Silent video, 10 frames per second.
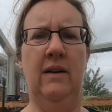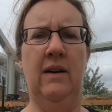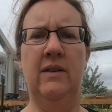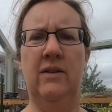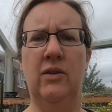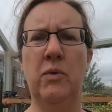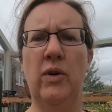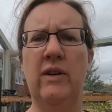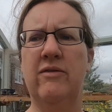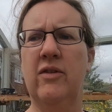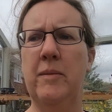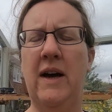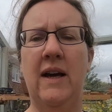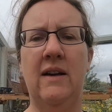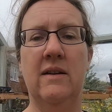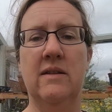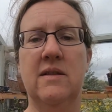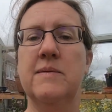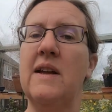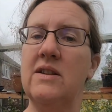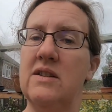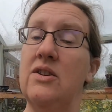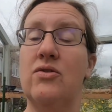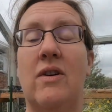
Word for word: and good morning from a substantially